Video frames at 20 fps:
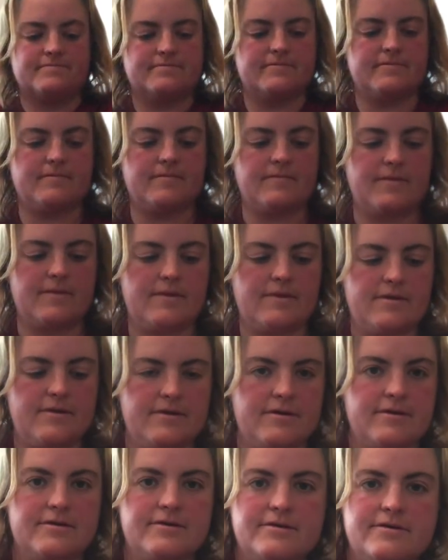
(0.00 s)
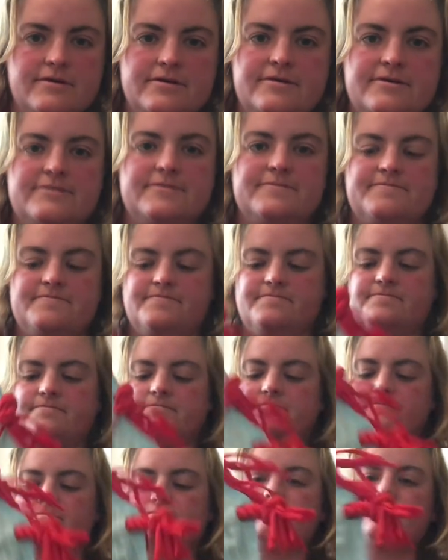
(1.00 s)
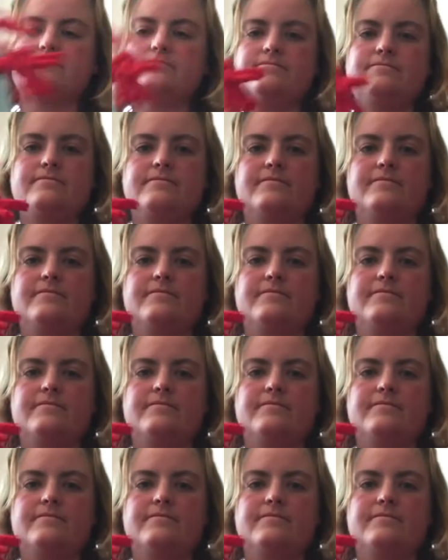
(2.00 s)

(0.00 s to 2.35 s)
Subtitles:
Nothing is said.